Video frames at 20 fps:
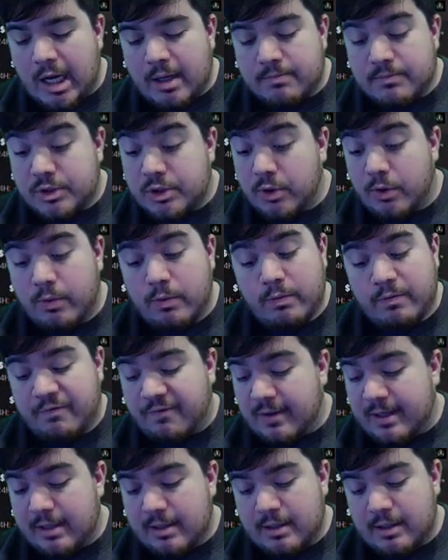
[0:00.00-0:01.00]
So
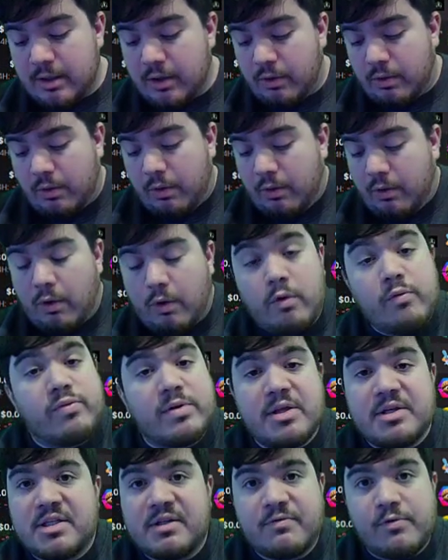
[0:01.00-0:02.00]
Flynn,
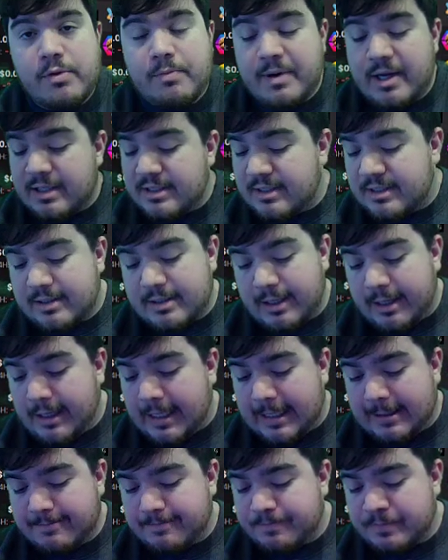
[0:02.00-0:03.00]
hopefully this is for the best.
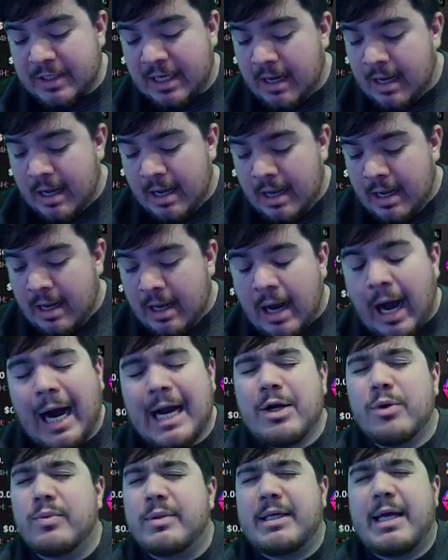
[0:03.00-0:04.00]
I
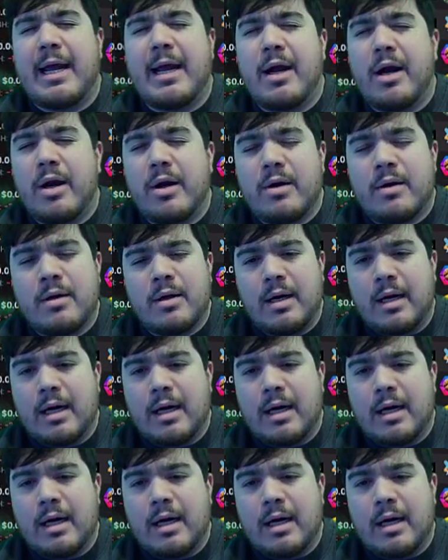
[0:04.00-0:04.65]
don't care.